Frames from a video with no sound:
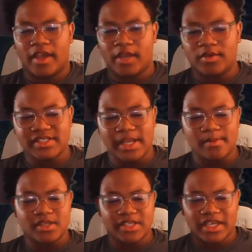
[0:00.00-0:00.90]
What
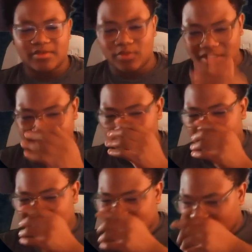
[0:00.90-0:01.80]
sample
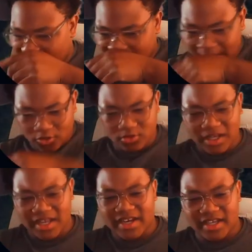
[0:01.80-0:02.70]
is that?
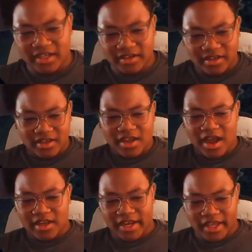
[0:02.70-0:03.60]
I
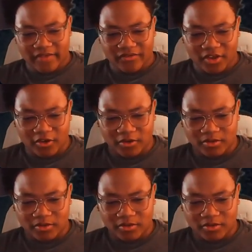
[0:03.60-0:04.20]
like that flow.